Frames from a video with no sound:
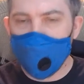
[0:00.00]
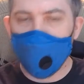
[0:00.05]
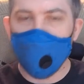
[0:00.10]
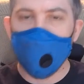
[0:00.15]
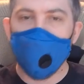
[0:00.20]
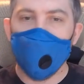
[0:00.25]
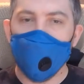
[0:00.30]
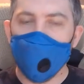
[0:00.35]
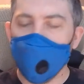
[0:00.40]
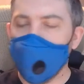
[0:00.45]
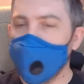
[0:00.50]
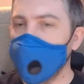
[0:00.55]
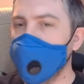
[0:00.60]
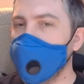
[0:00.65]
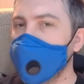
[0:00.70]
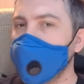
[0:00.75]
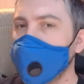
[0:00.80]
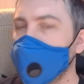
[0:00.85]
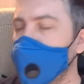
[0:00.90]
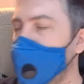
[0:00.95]
A
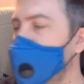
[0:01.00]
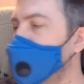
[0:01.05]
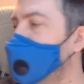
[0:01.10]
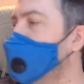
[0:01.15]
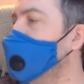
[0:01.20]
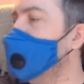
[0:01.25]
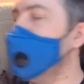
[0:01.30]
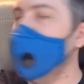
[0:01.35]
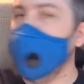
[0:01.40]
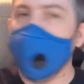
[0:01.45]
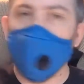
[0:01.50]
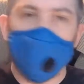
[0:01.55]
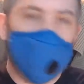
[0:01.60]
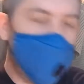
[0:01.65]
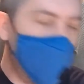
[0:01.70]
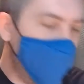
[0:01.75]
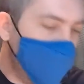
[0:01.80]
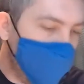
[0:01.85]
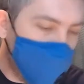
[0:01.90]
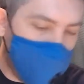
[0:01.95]
Christmas gift from the
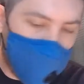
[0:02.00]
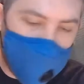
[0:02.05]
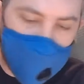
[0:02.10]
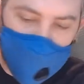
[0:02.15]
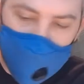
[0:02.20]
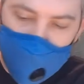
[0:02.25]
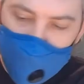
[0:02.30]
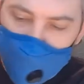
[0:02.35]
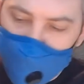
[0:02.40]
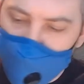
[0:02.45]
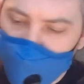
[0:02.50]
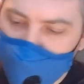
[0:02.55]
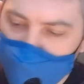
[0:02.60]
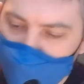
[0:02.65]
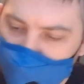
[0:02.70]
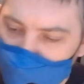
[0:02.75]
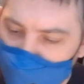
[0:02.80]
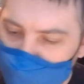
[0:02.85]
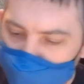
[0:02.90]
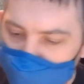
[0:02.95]
in-laws a long time ago.
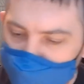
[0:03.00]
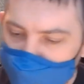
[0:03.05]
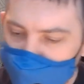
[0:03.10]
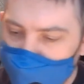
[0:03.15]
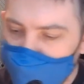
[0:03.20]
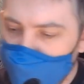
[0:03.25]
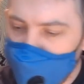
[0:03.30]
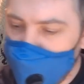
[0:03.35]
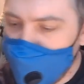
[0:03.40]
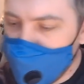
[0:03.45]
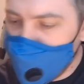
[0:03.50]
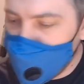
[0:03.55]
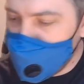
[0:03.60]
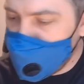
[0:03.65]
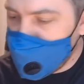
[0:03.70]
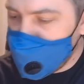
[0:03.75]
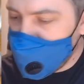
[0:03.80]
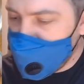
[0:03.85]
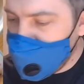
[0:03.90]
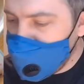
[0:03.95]
It's
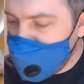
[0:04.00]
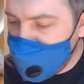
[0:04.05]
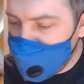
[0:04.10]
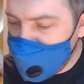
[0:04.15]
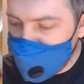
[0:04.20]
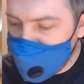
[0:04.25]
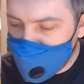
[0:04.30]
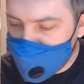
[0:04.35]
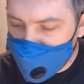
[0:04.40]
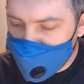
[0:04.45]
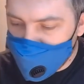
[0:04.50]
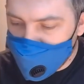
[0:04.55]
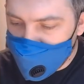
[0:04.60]
plenty of use.